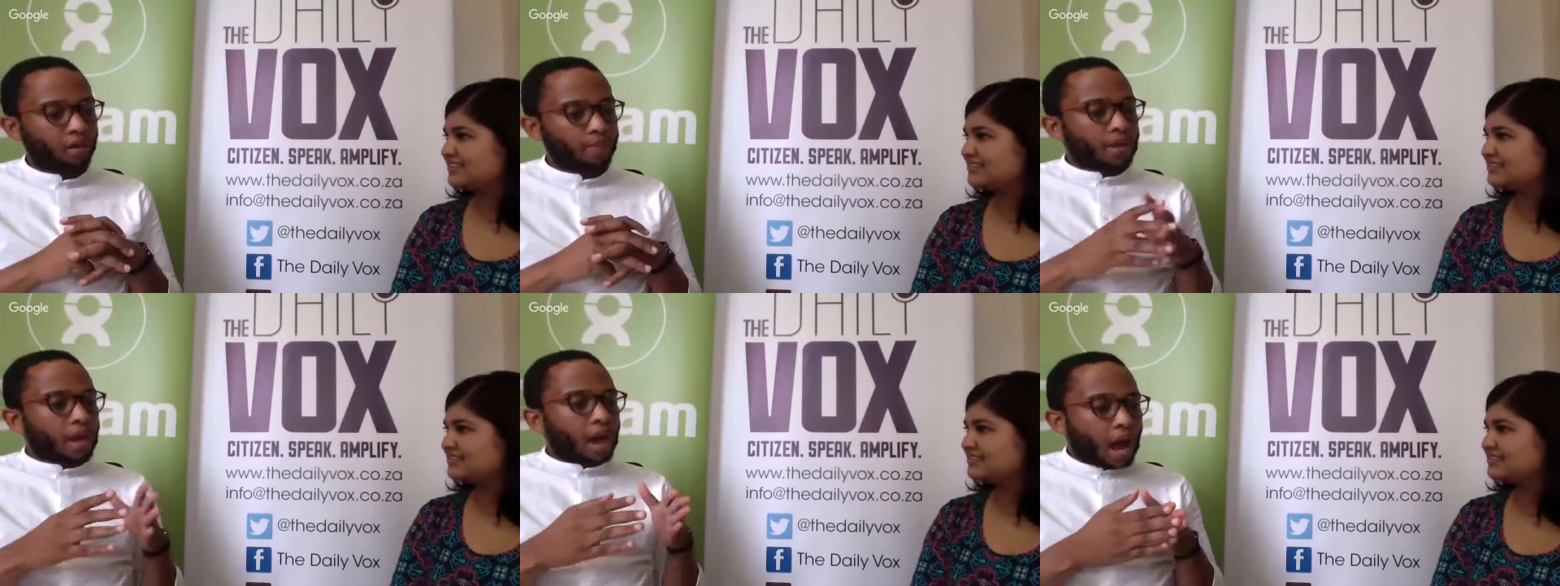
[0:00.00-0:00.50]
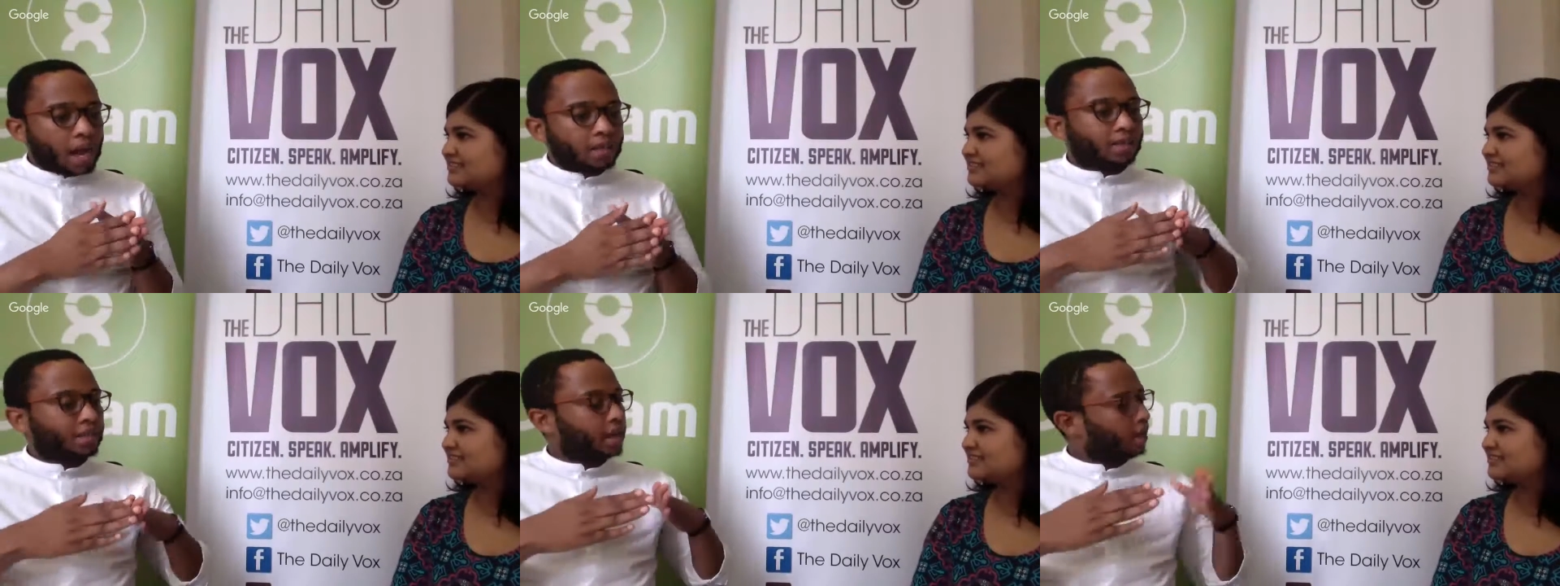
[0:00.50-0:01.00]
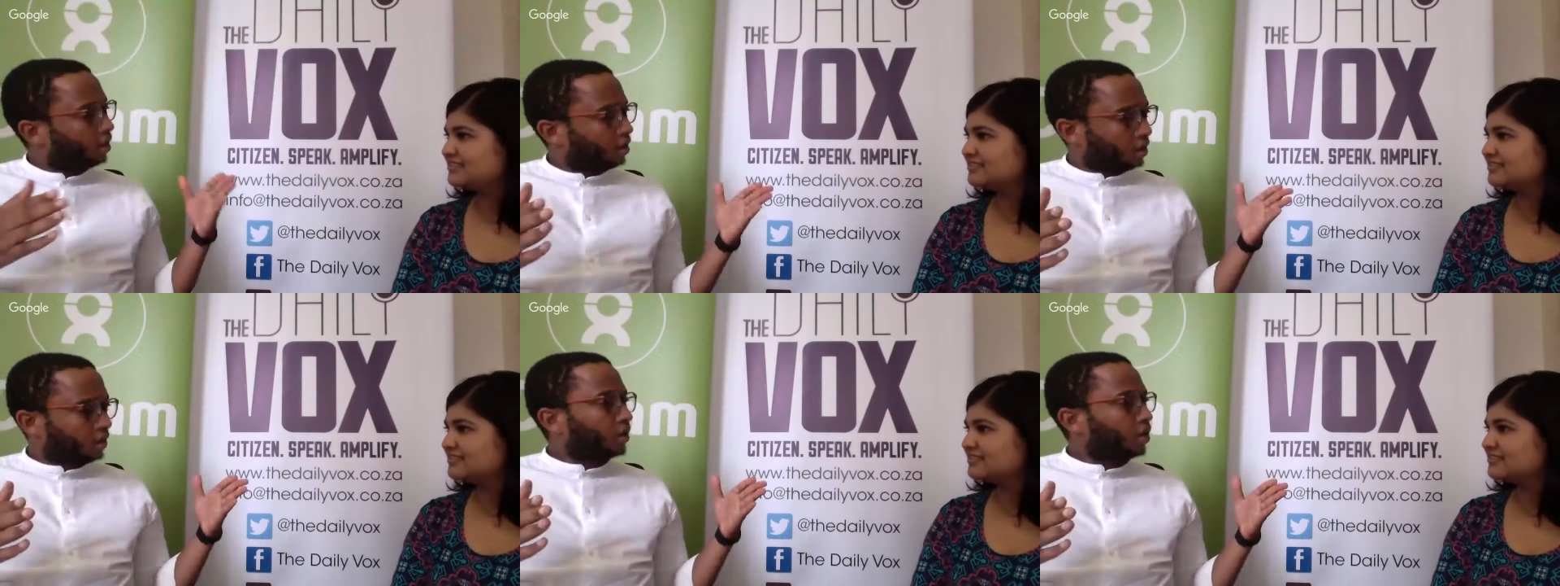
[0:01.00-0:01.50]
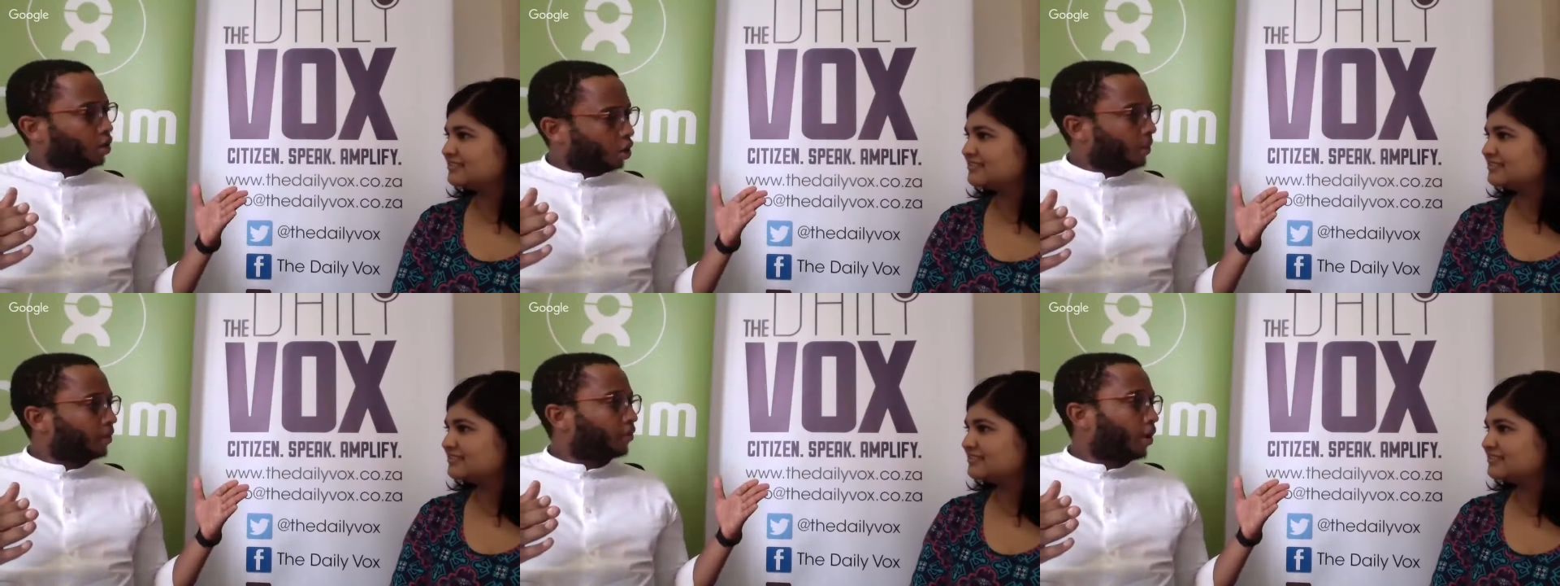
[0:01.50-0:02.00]
Speaker 1: unsaid economic
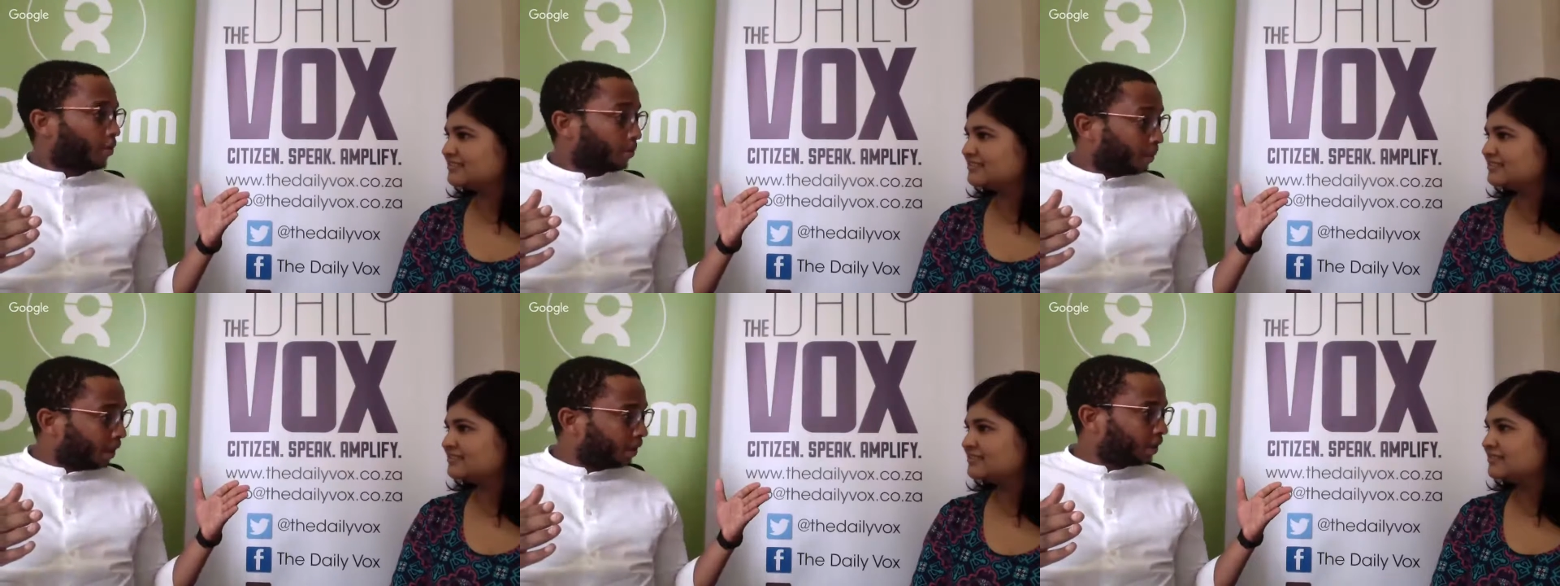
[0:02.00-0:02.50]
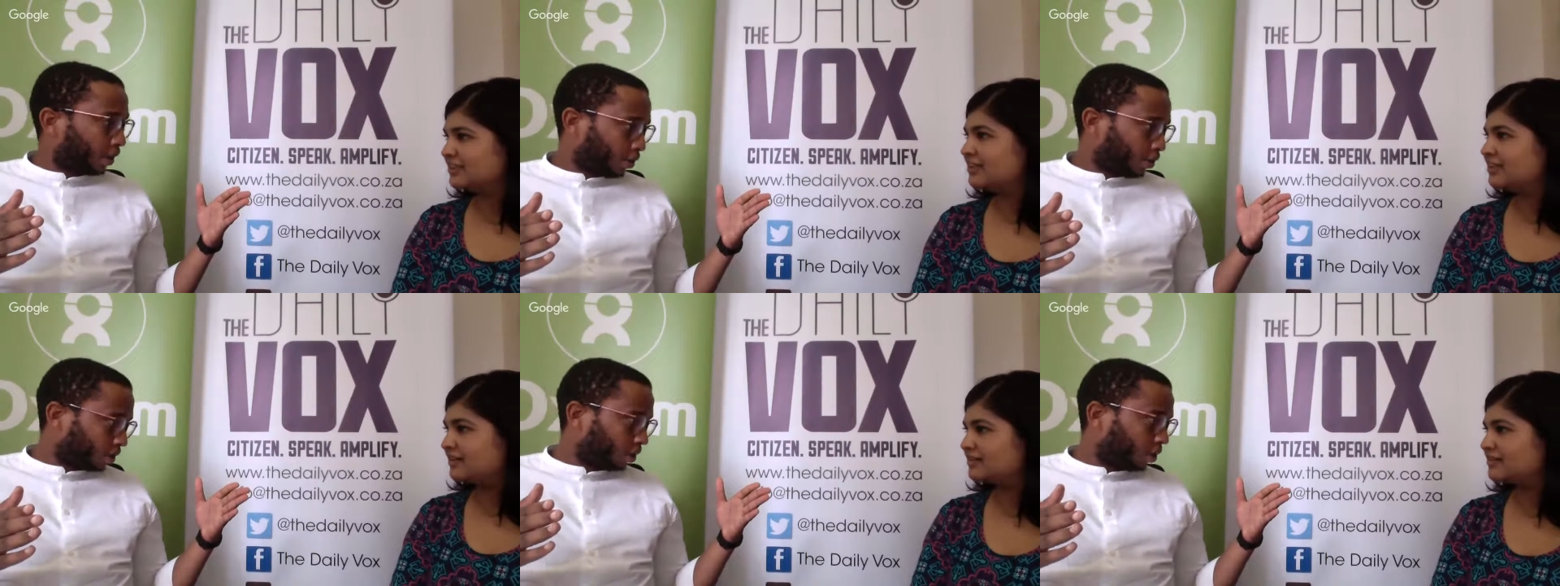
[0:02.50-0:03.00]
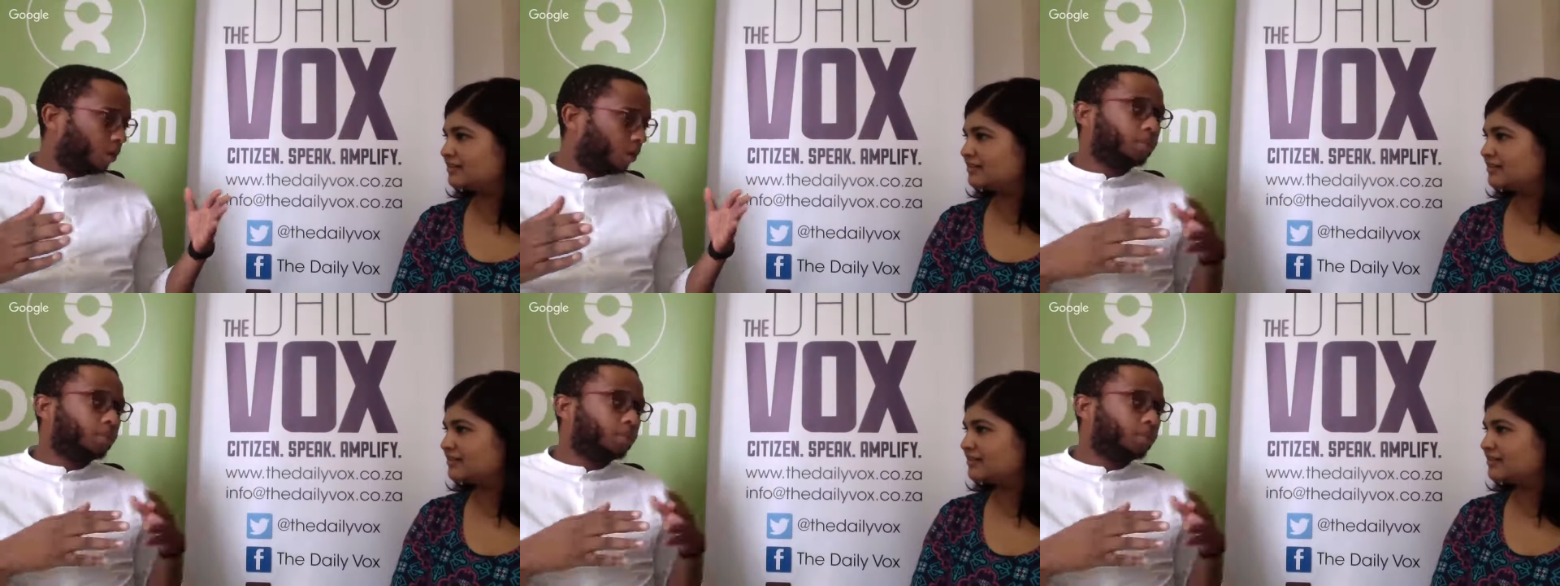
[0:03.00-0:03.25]
vulnerability across the globe.